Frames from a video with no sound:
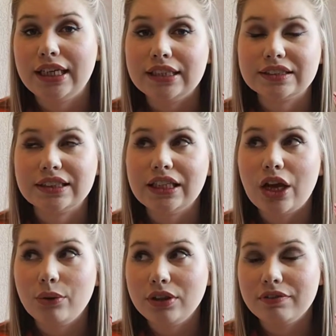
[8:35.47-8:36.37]
It's the
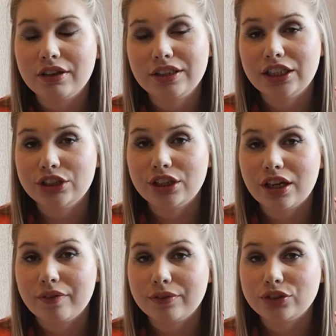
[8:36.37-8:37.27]
only foundation
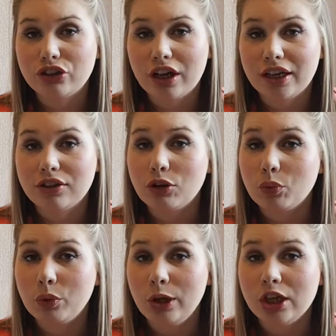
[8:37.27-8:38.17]
I've ever tried
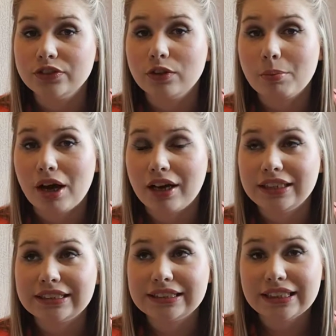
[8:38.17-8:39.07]
that works for my
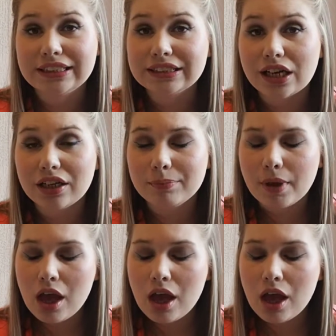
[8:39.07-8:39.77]
skin type.